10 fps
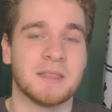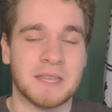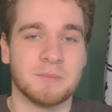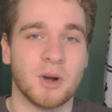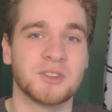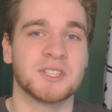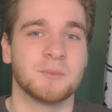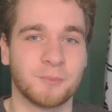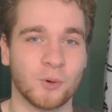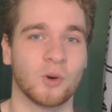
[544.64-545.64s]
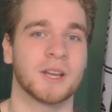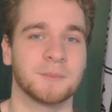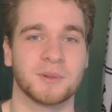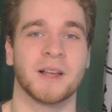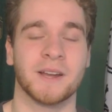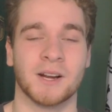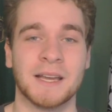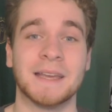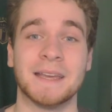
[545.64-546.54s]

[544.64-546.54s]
the most important player